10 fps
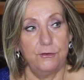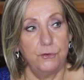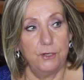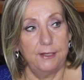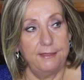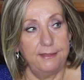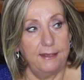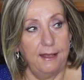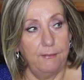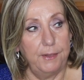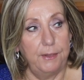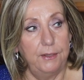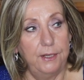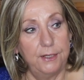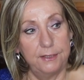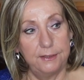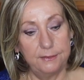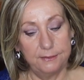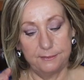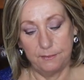hurdle, I think I'll be
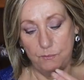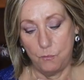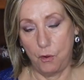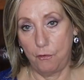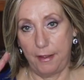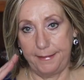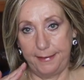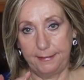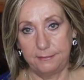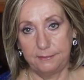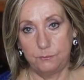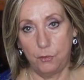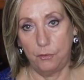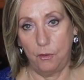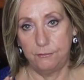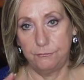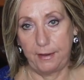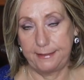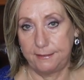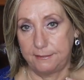more on a more
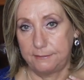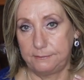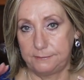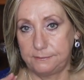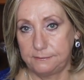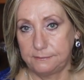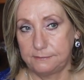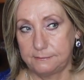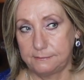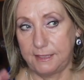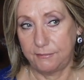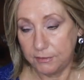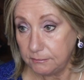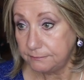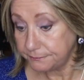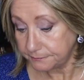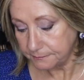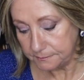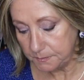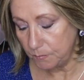regular level
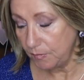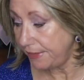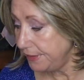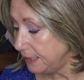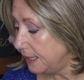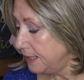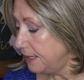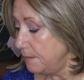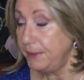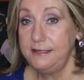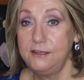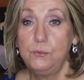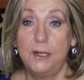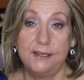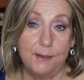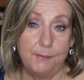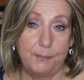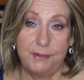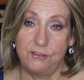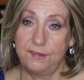I think. But I did want to come
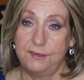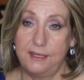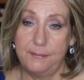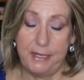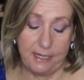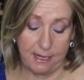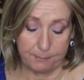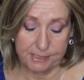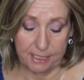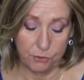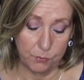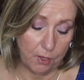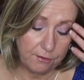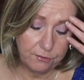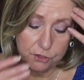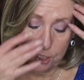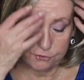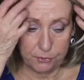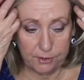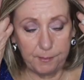up and just come in and update you and also talk
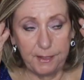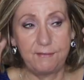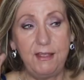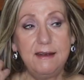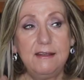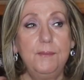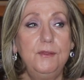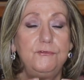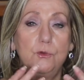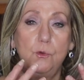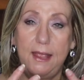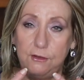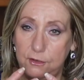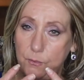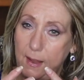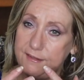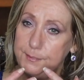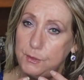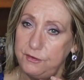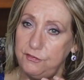to you a little bit. I've had a couple of you, you know, ask
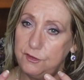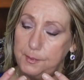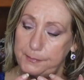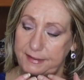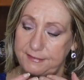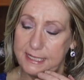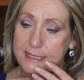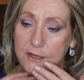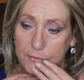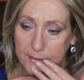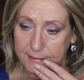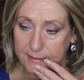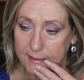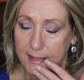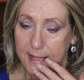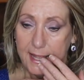me questions about my skincare lately.